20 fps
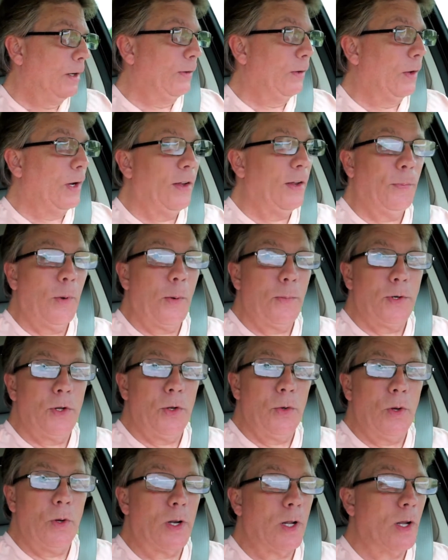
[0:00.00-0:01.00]
So that's what we're
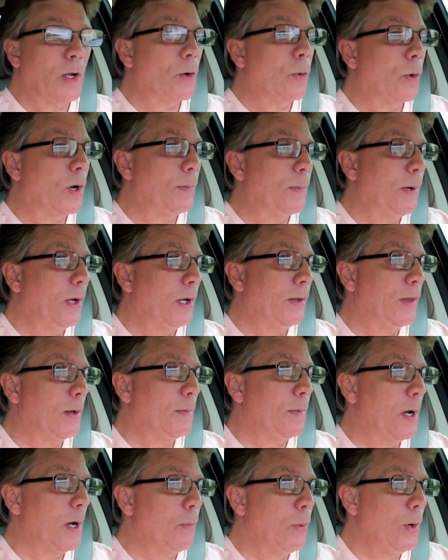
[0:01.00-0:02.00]
doing. Going to pick
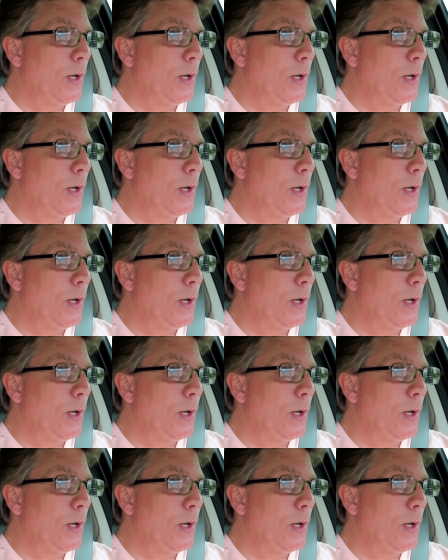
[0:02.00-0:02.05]
them up.